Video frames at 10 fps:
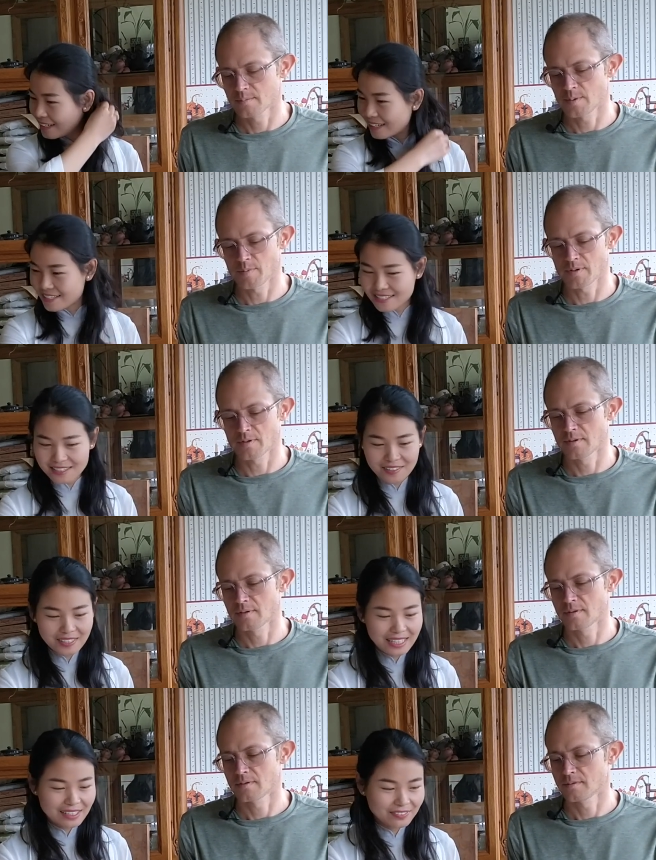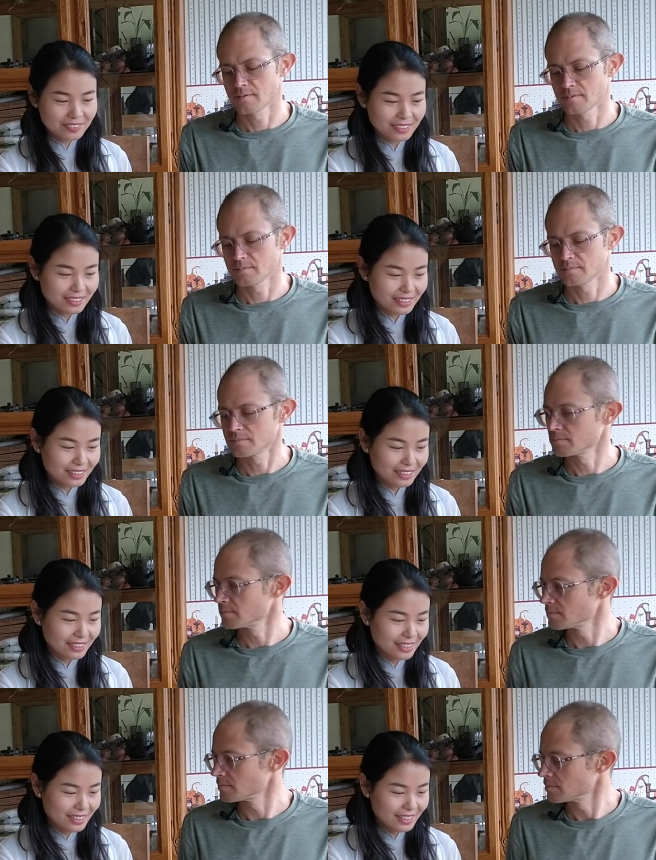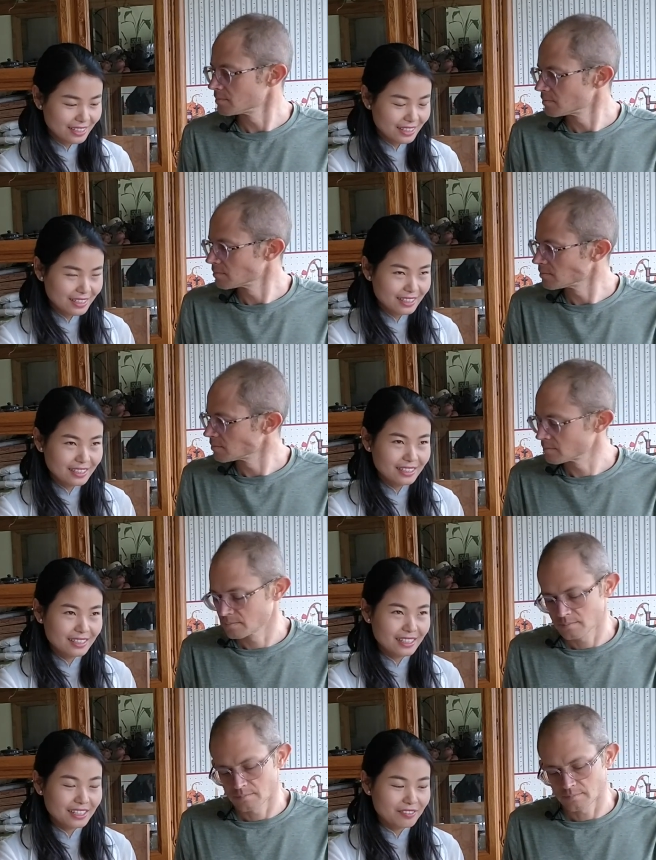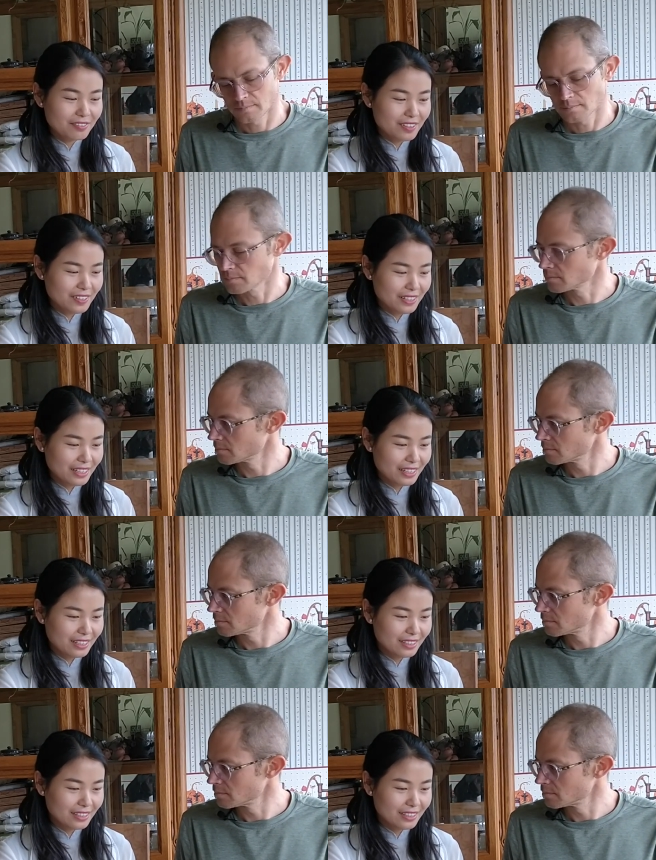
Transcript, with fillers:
Speaker 1: I still are... have the like very